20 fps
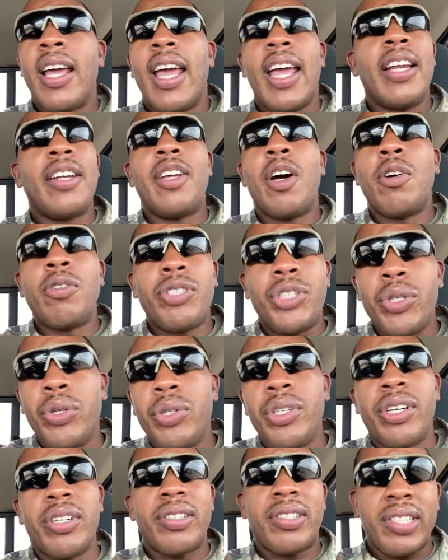And don't you
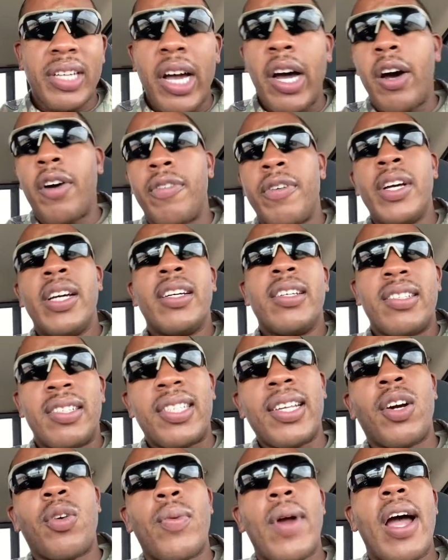yourself
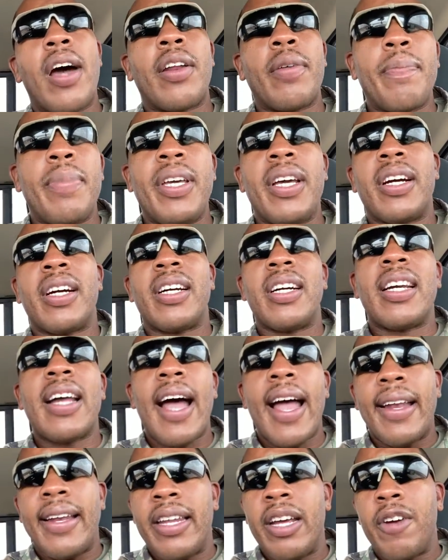sit around and be a good
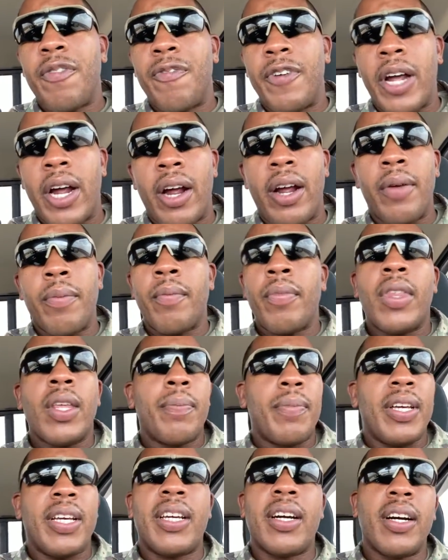idea fairy
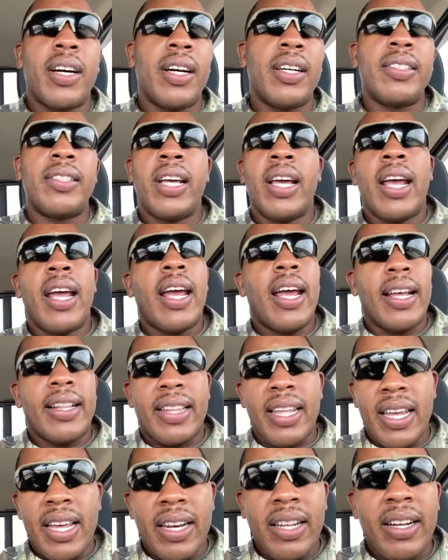because at
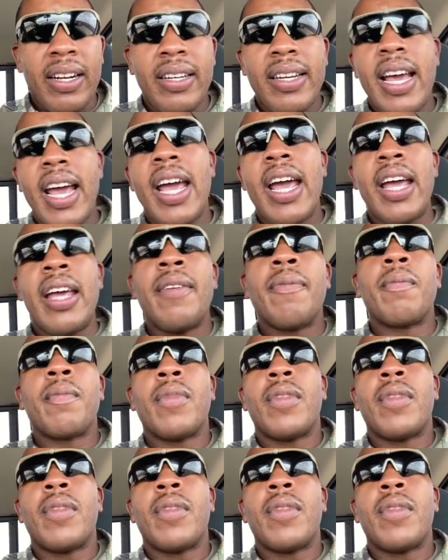the end of the day,